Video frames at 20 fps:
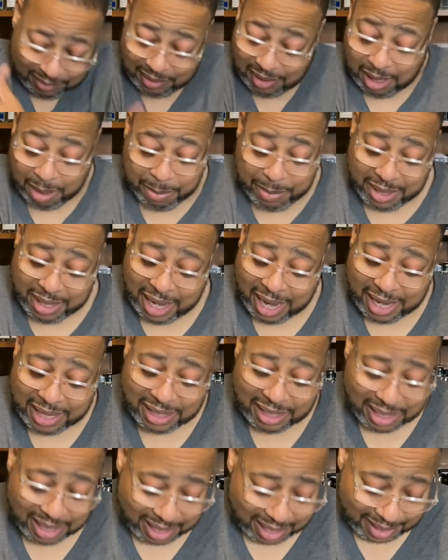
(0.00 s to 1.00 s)
I mean,
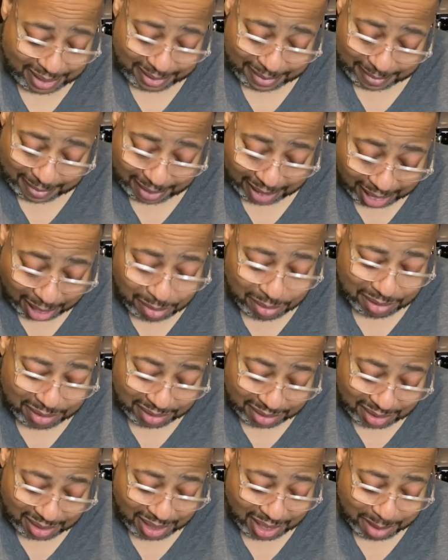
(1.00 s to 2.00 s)

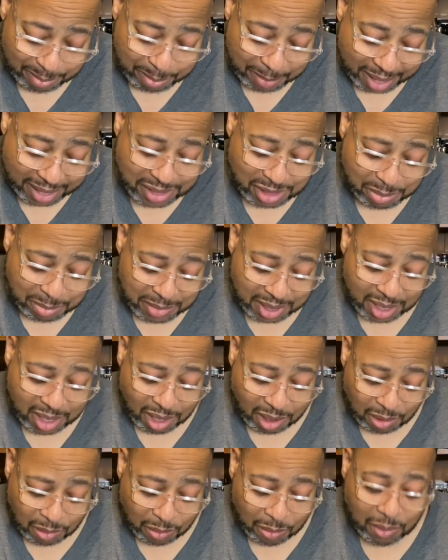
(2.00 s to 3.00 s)
it makes me
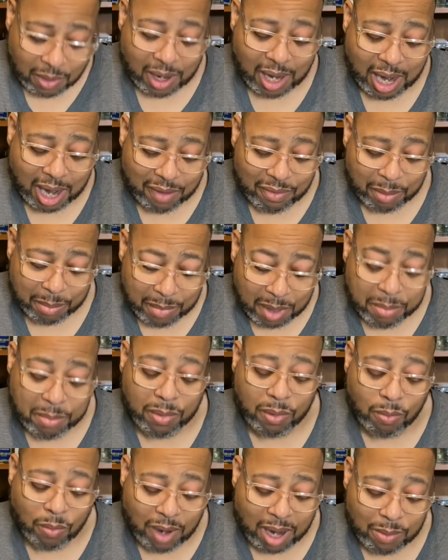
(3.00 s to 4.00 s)
go, I
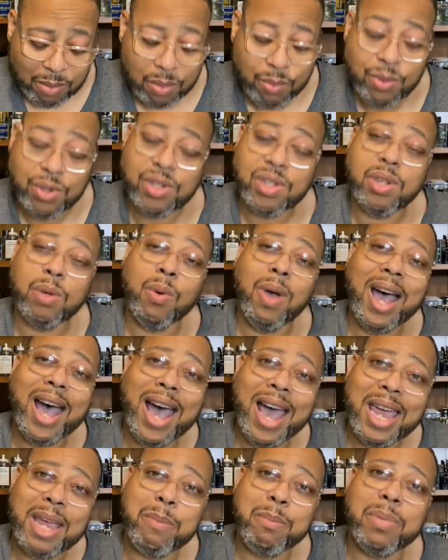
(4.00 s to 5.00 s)
remember why we were so
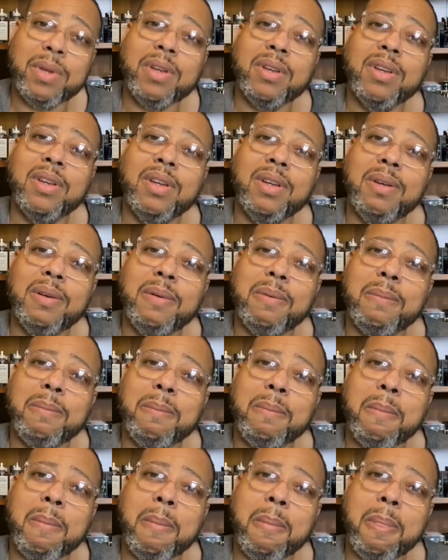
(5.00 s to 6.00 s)
hyped
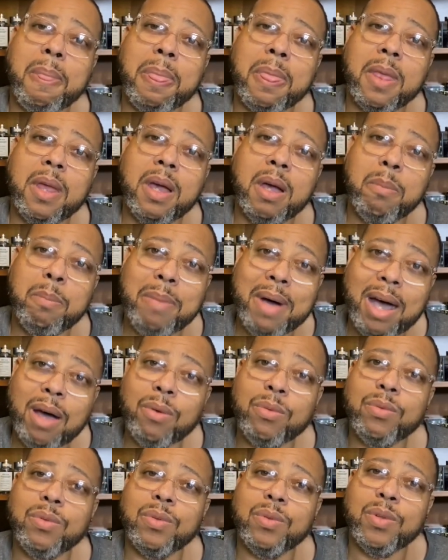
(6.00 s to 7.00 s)

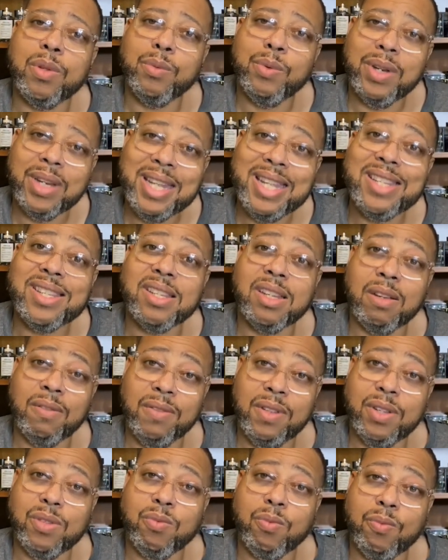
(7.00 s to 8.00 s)
about the release of
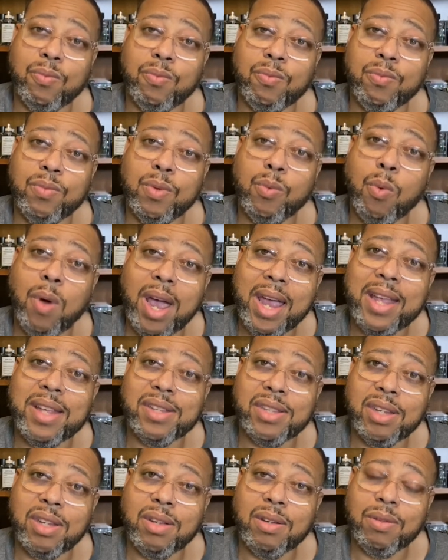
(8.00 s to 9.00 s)
this, the
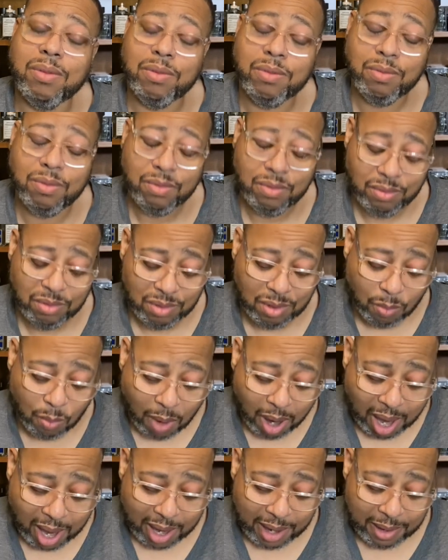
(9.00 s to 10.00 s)
YSL, the
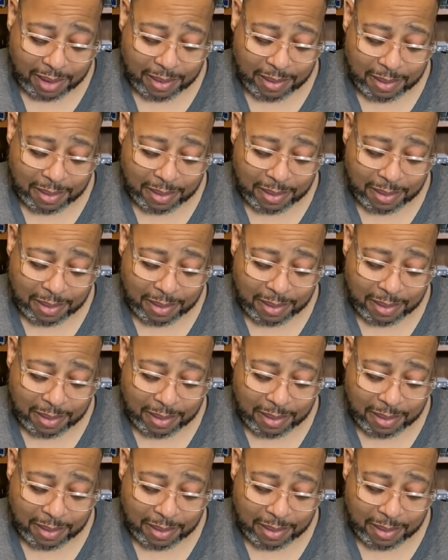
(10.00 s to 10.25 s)
Y.